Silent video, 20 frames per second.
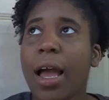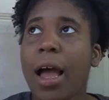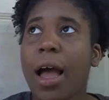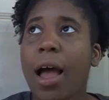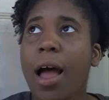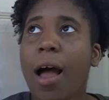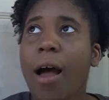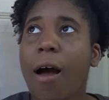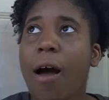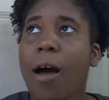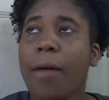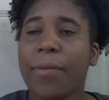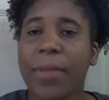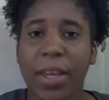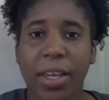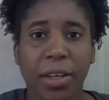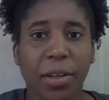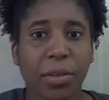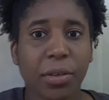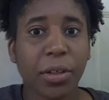Oh,
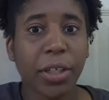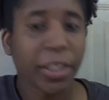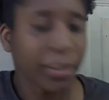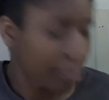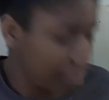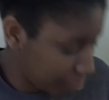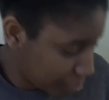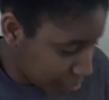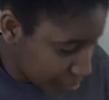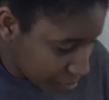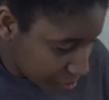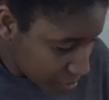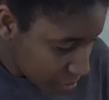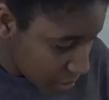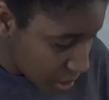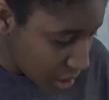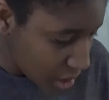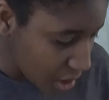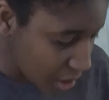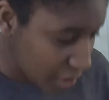thank you, Lord,
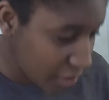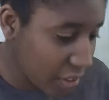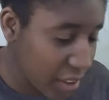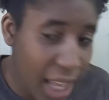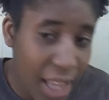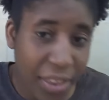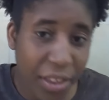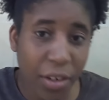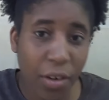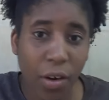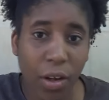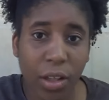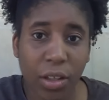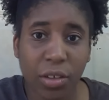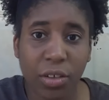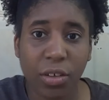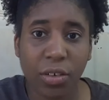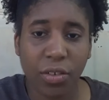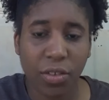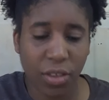for that, to go
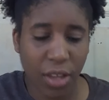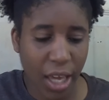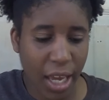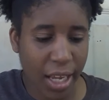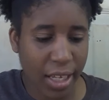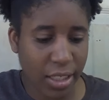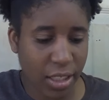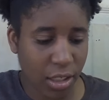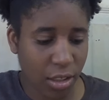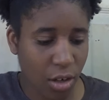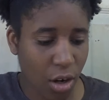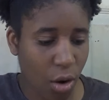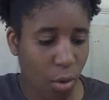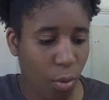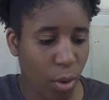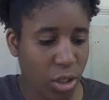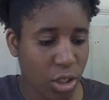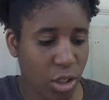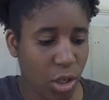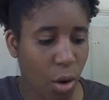little things, you know,
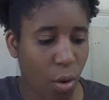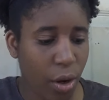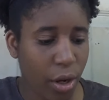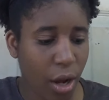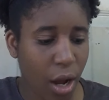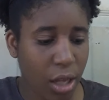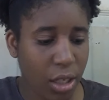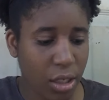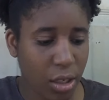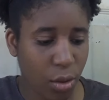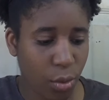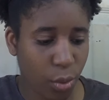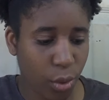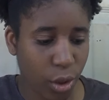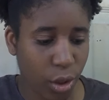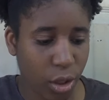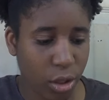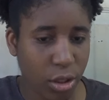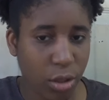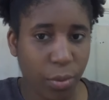what's going on in the
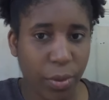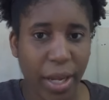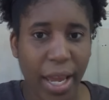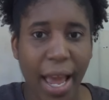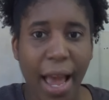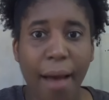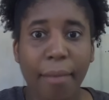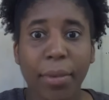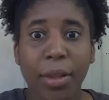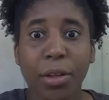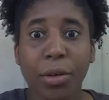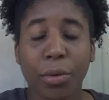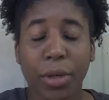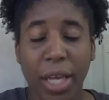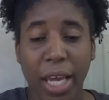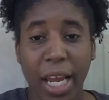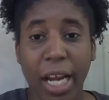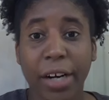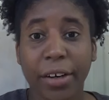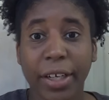world. We have little
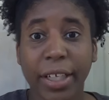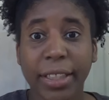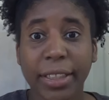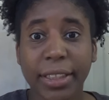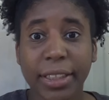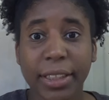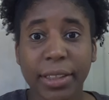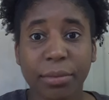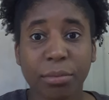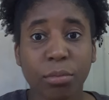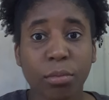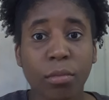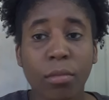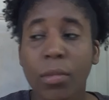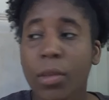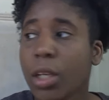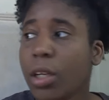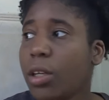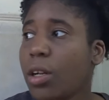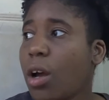Karens,
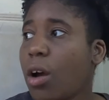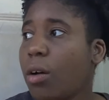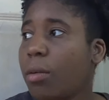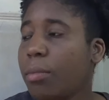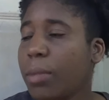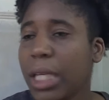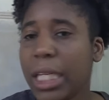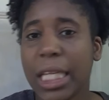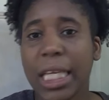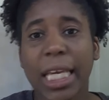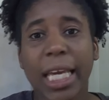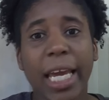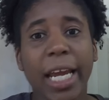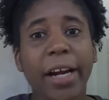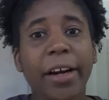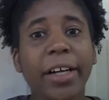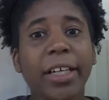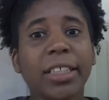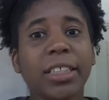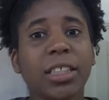you know, meaning
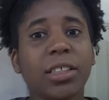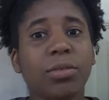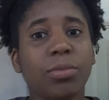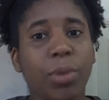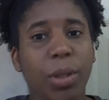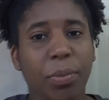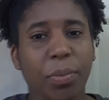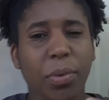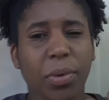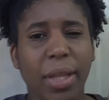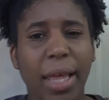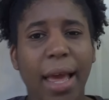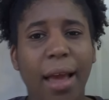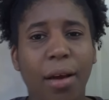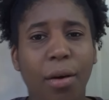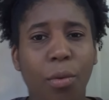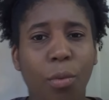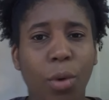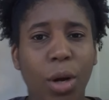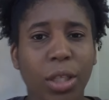Karens is people
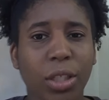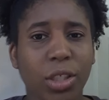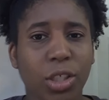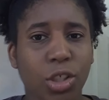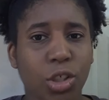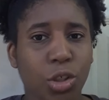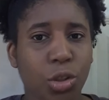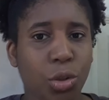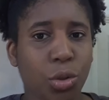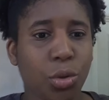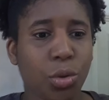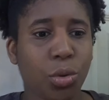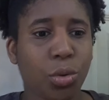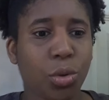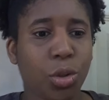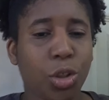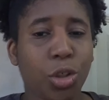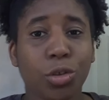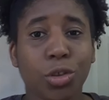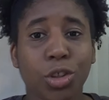that want to
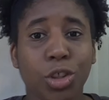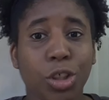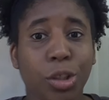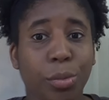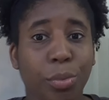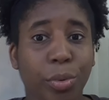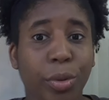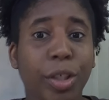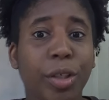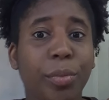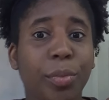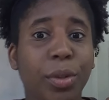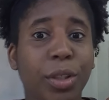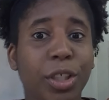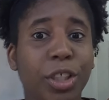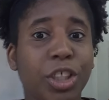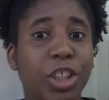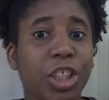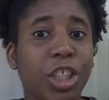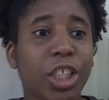use their
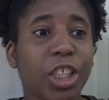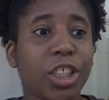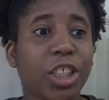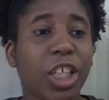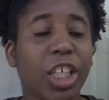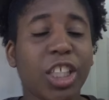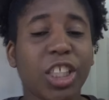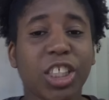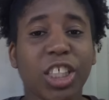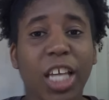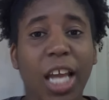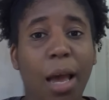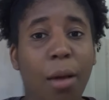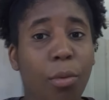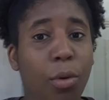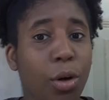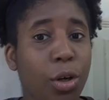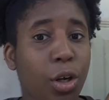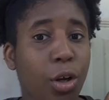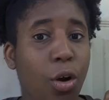privileges and say, I'm
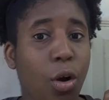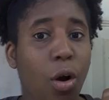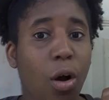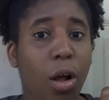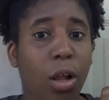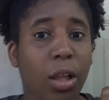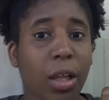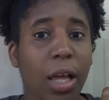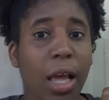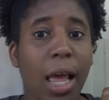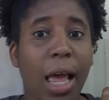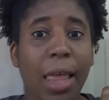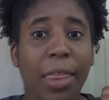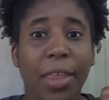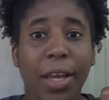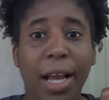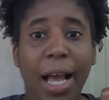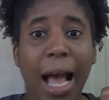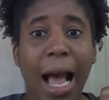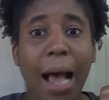going to call
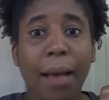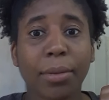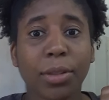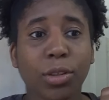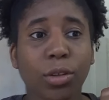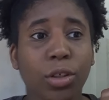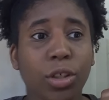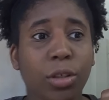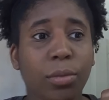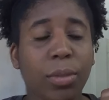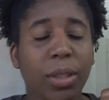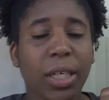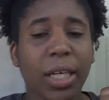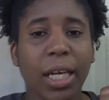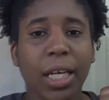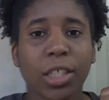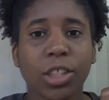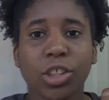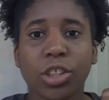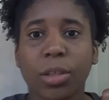the cops on you
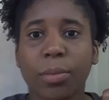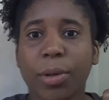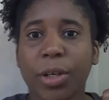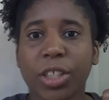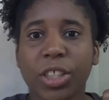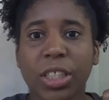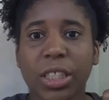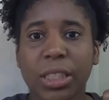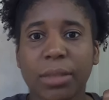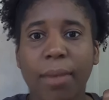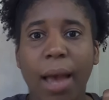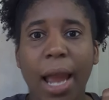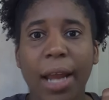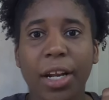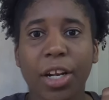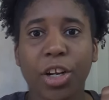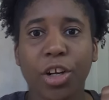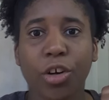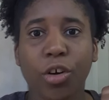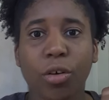because the person's
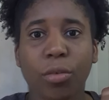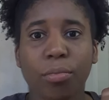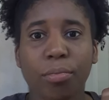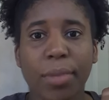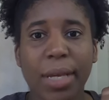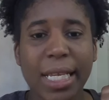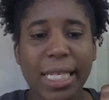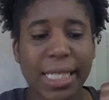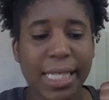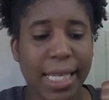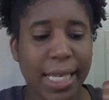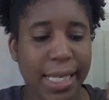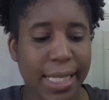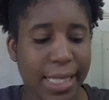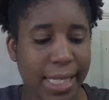minding their own business.